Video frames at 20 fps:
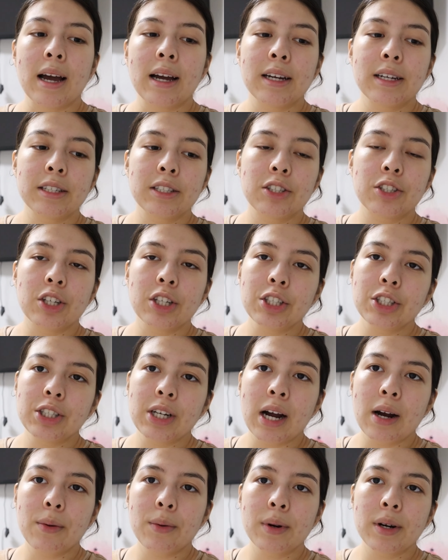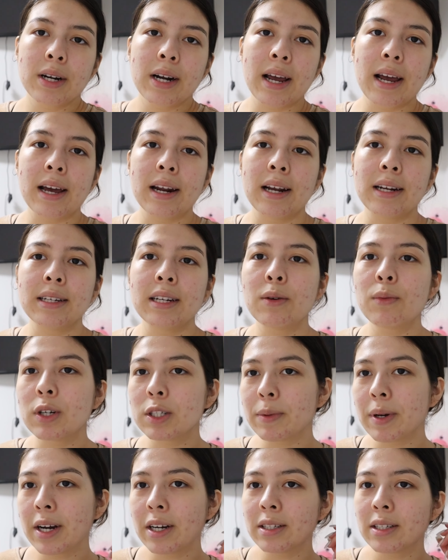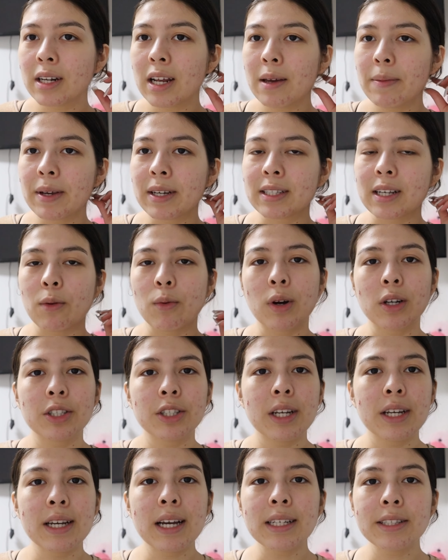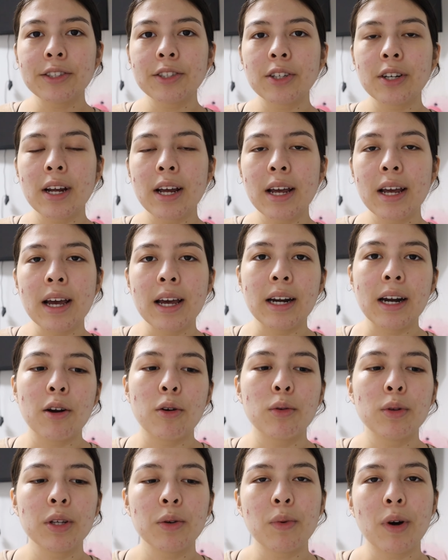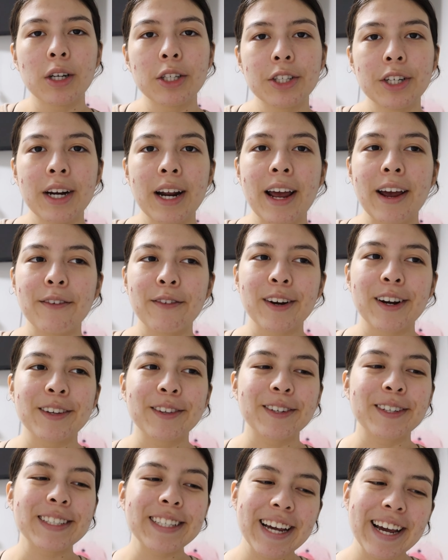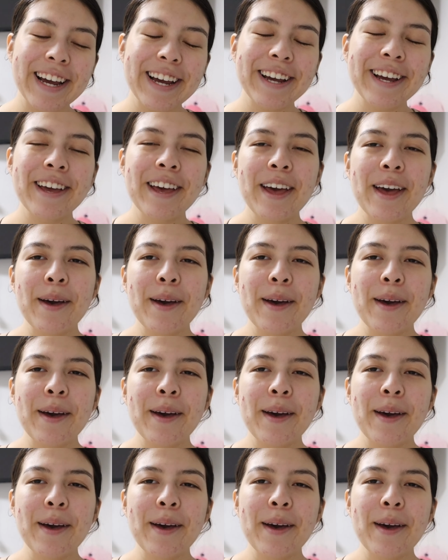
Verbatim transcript: I just showered and I didn't wash my hair today because I washed it yesterday and I only wash it every other day.